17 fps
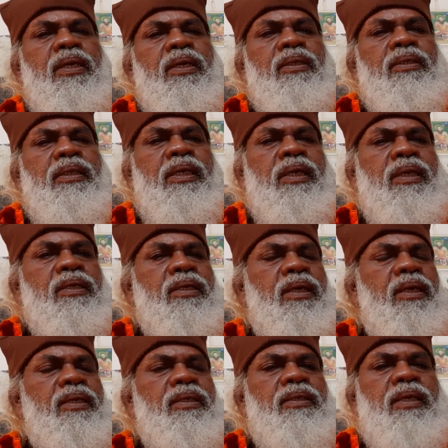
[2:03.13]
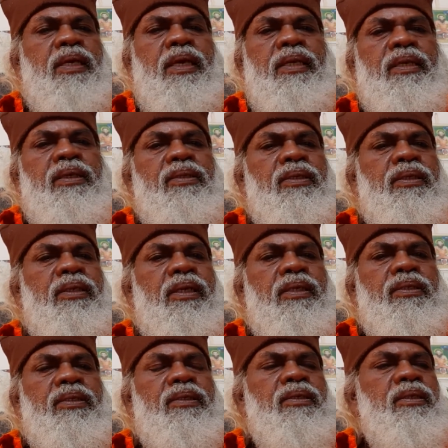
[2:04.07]
They are called
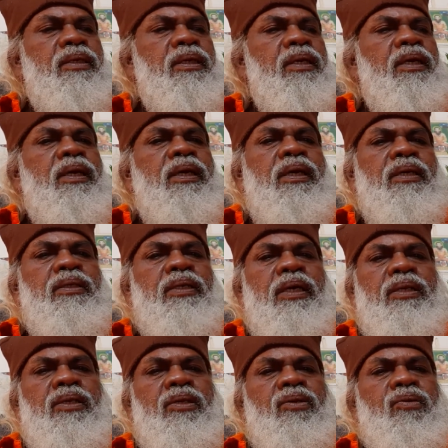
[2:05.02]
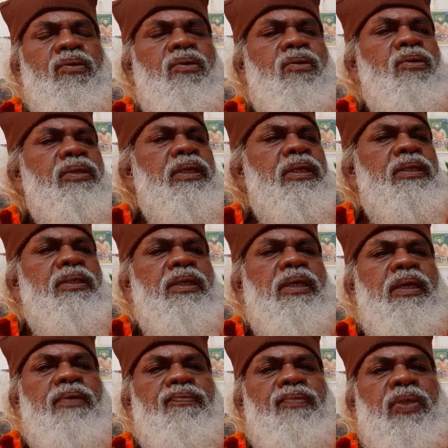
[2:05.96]
Jnanendriyas. That you know these
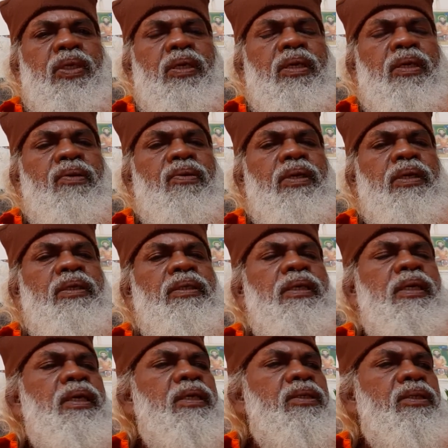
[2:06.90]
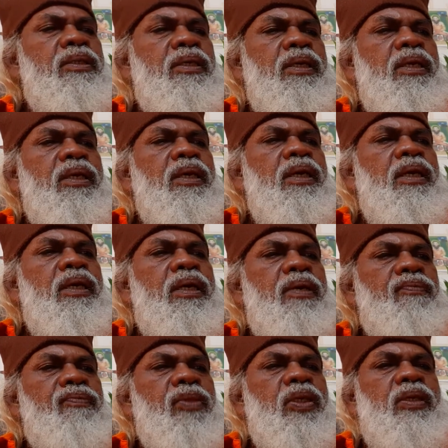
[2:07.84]
ears,
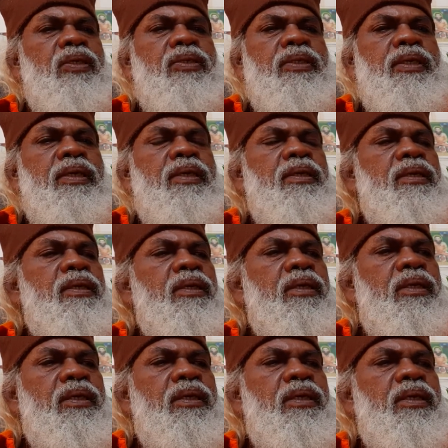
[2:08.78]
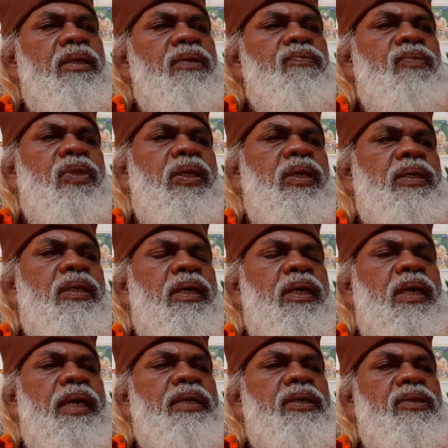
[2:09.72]
skin,
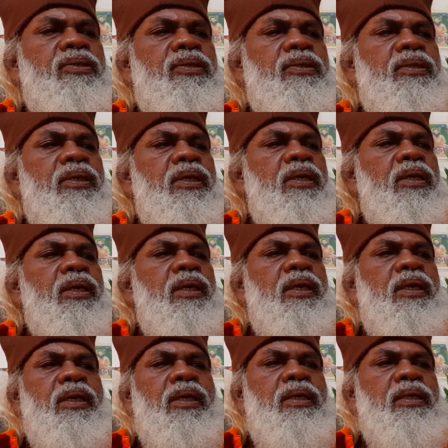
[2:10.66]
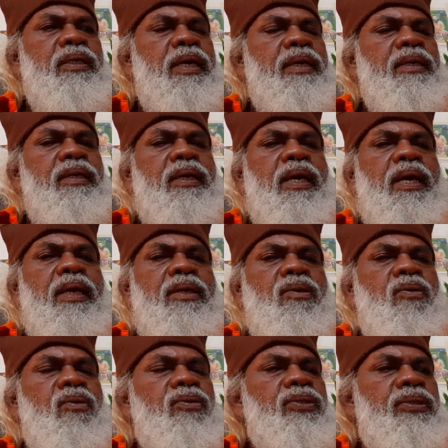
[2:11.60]
eyes, tongue and
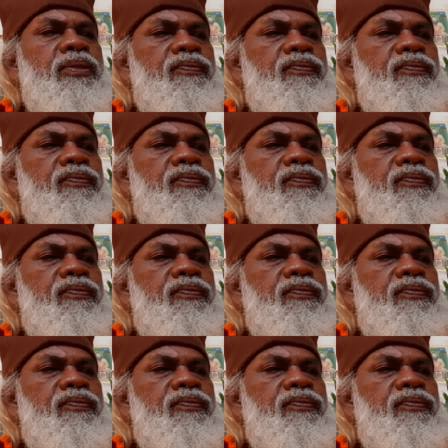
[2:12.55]
nose.